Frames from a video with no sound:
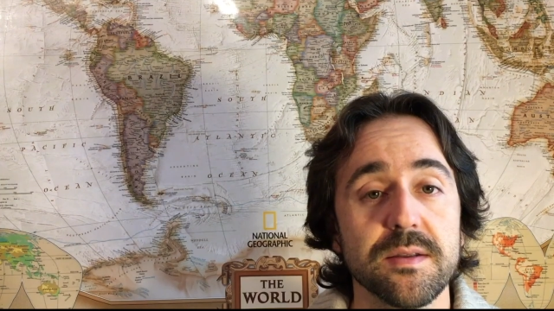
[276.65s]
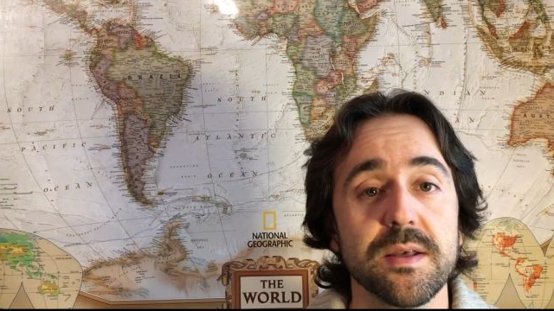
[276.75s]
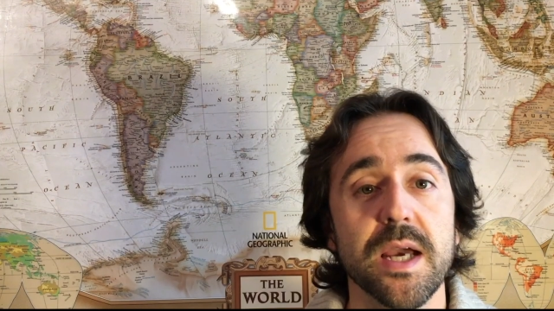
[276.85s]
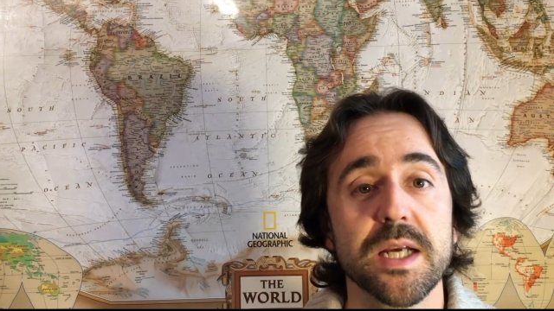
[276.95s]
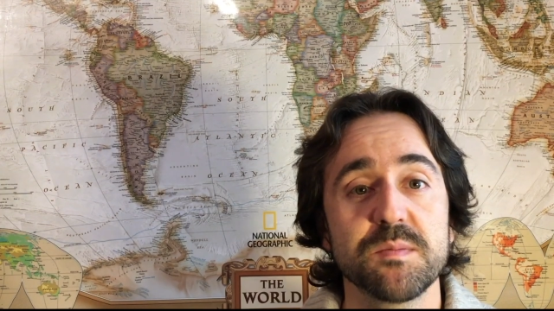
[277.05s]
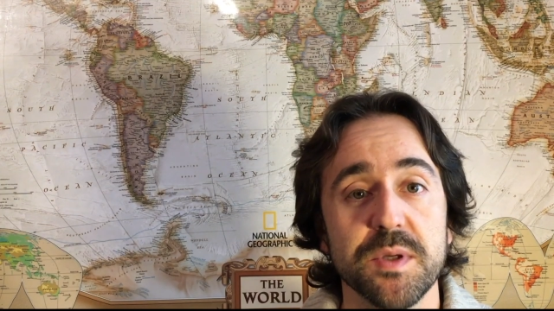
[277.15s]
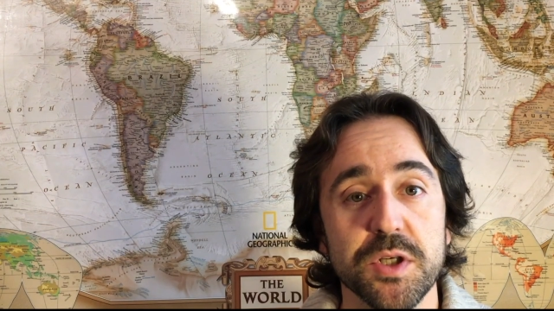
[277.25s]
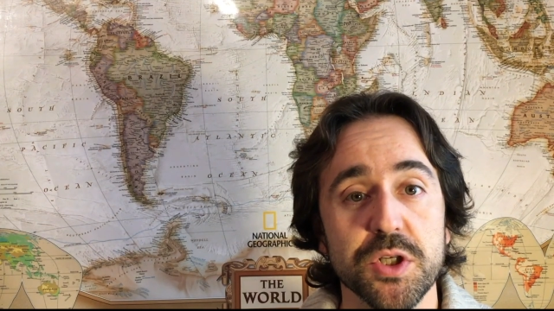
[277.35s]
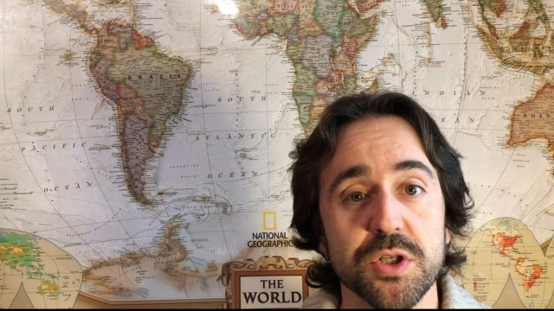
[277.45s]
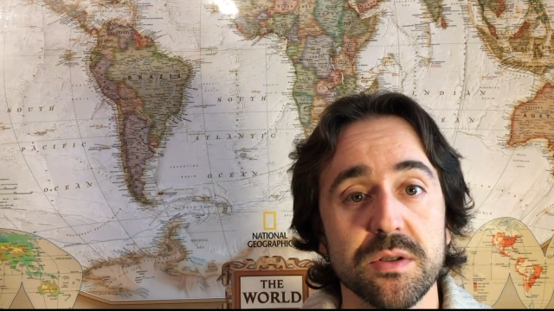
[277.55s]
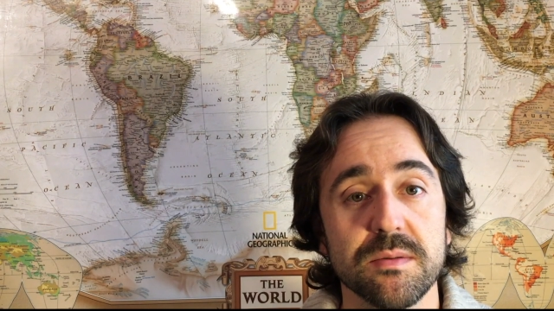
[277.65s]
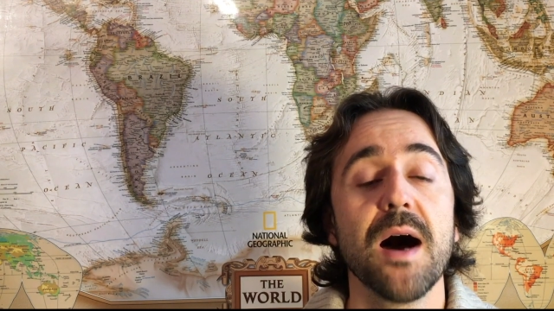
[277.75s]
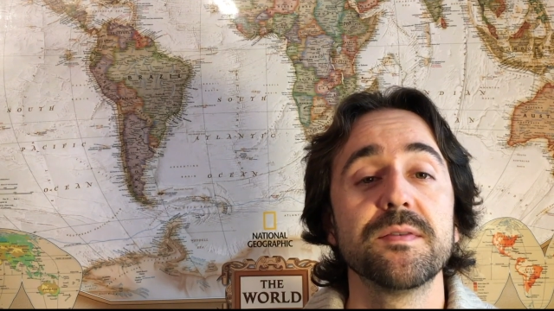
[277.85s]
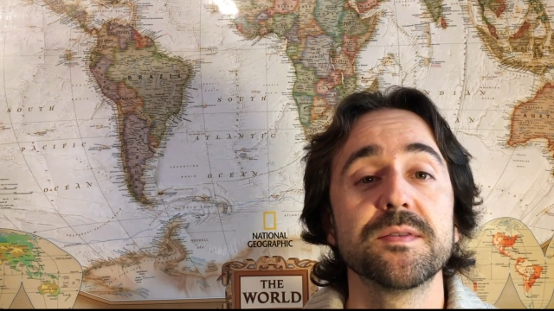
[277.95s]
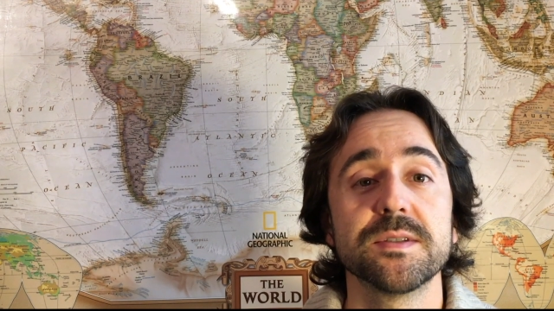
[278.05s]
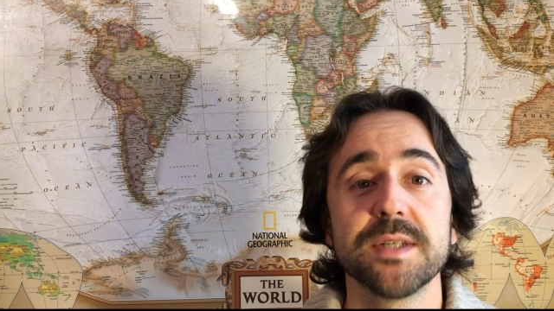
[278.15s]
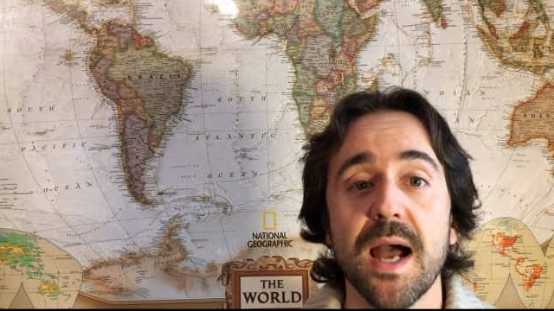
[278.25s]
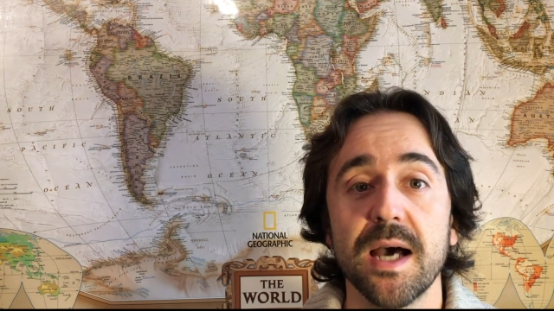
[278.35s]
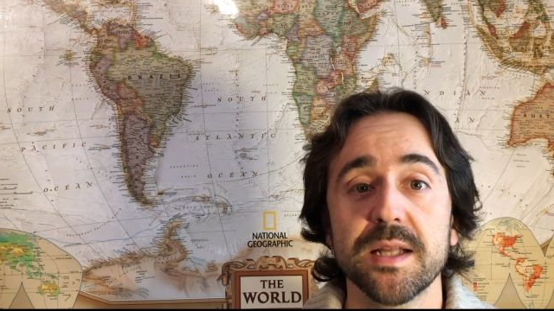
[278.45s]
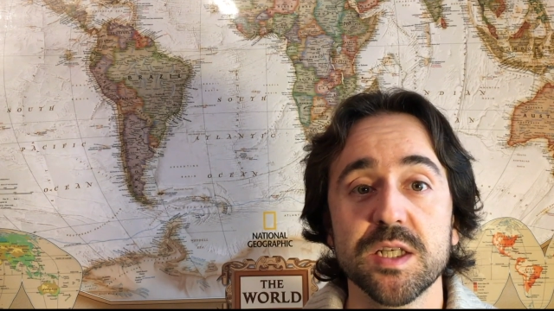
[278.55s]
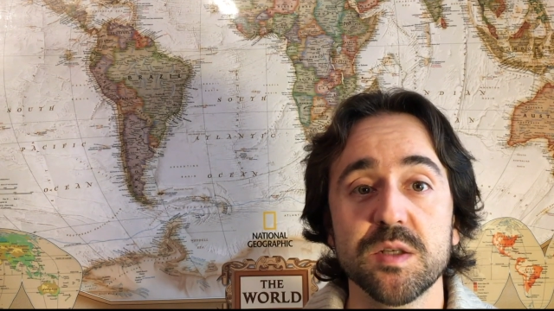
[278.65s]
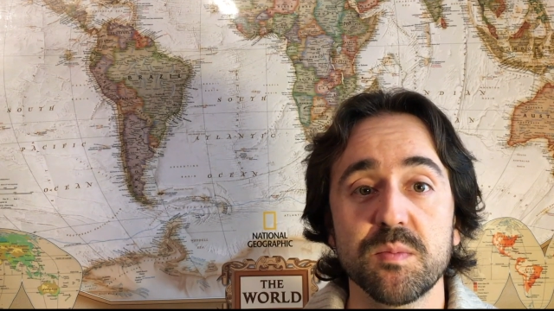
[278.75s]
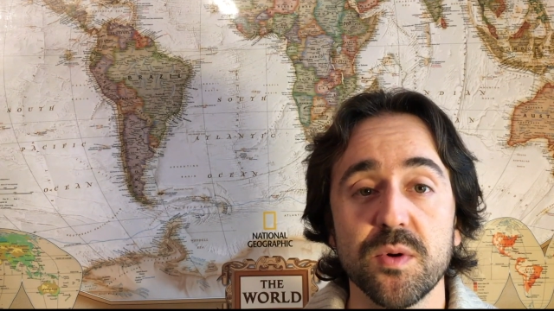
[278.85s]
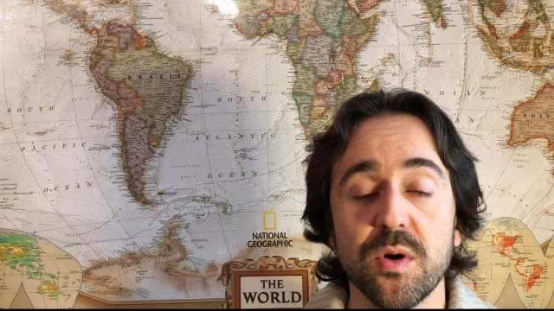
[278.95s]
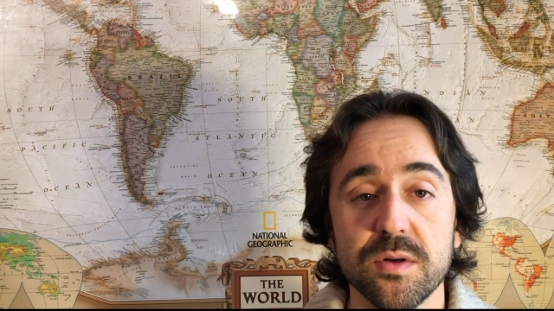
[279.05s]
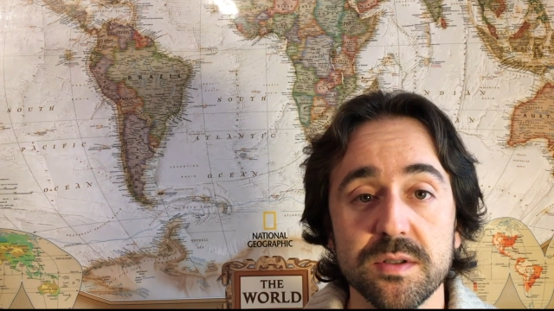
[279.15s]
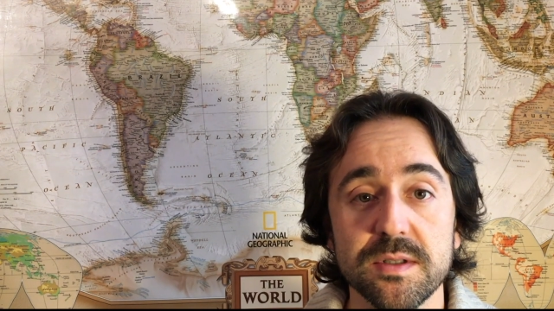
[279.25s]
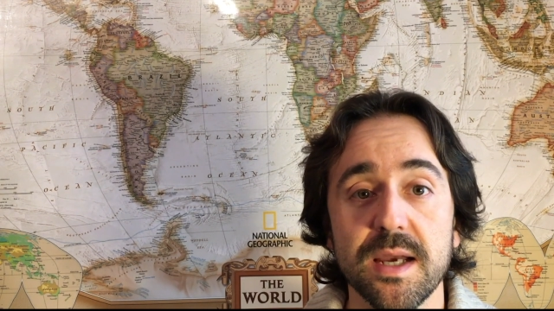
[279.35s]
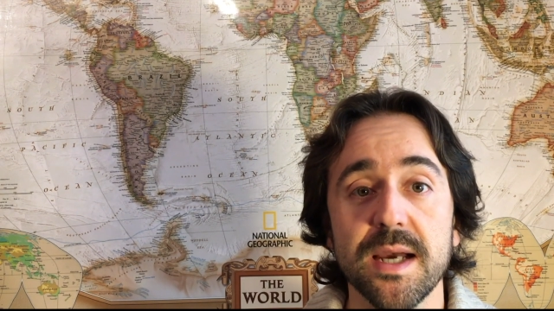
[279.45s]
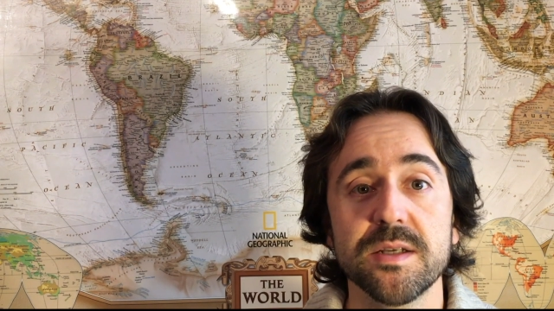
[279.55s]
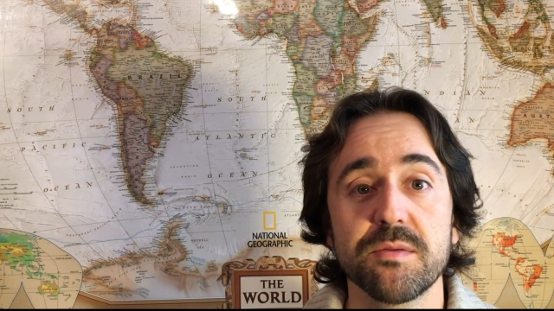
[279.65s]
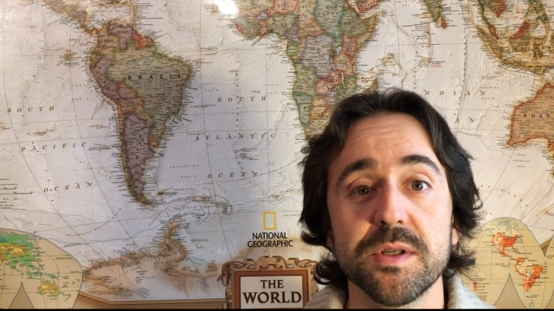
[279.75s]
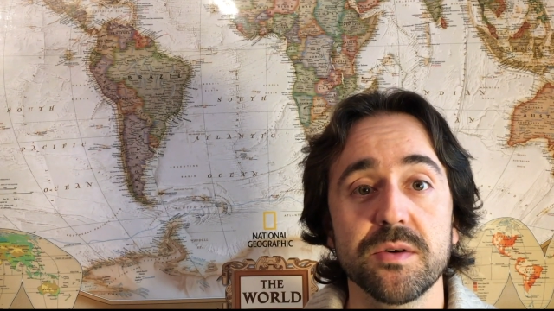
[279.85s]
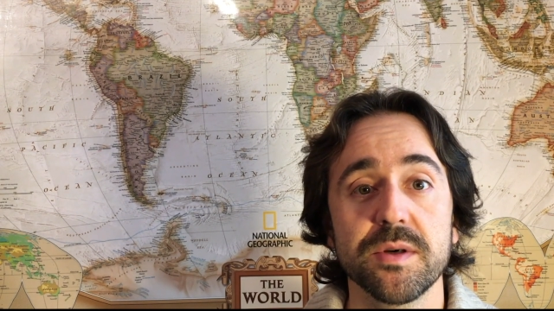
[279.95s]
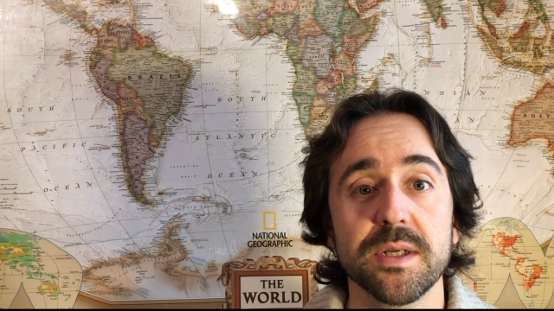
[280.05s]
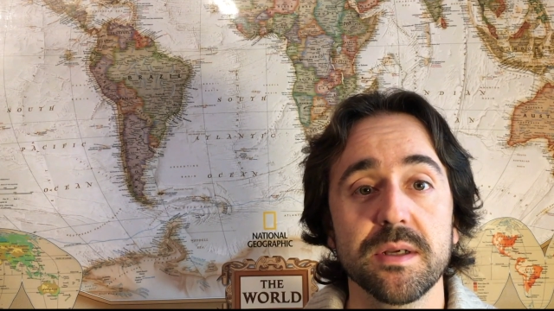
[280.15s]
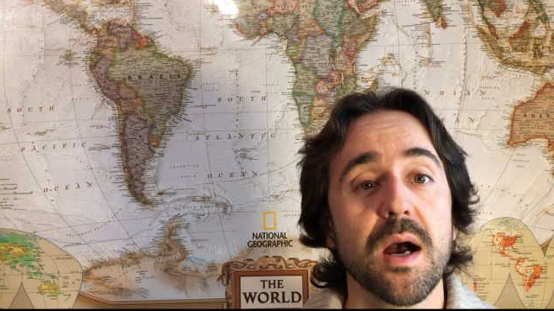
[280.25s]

the expedition, after they had explored a territory,